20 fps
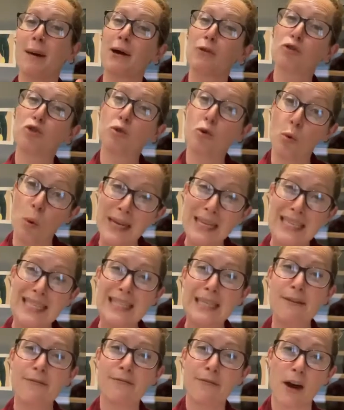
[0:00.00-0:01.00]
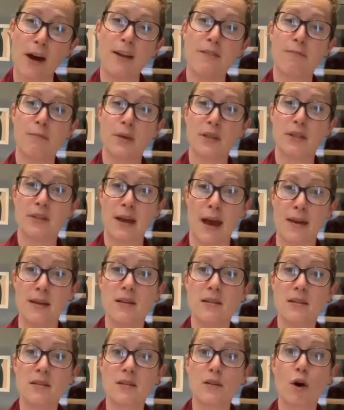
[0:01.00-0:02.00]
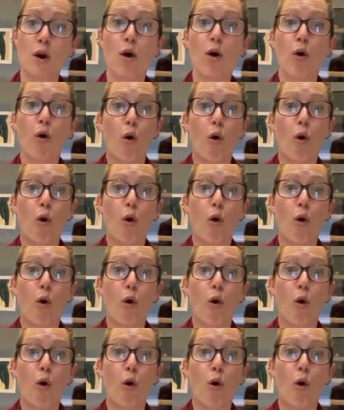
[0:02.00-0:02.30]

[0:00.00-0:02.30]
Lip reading: about 25%